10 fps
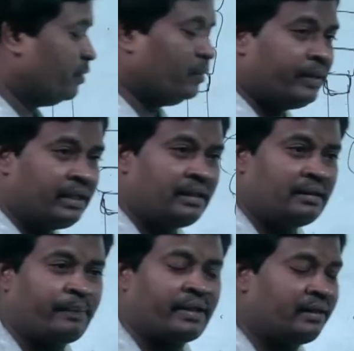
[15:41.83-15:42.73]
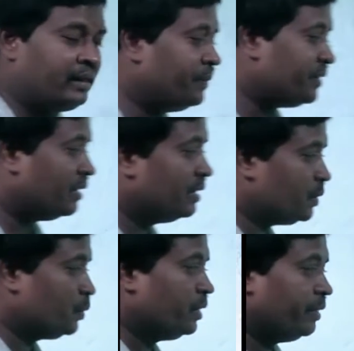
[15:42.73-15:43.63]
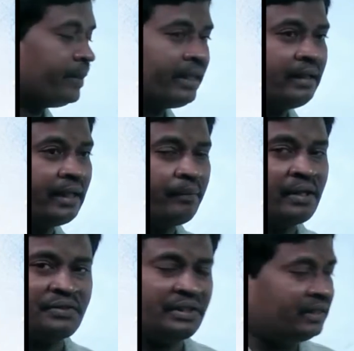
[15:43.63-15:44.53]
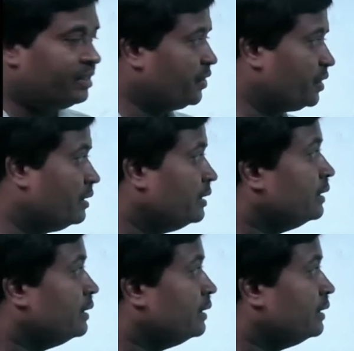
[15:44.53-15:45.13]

food material in the parenchyma is called as storage parenchyma. Secretion.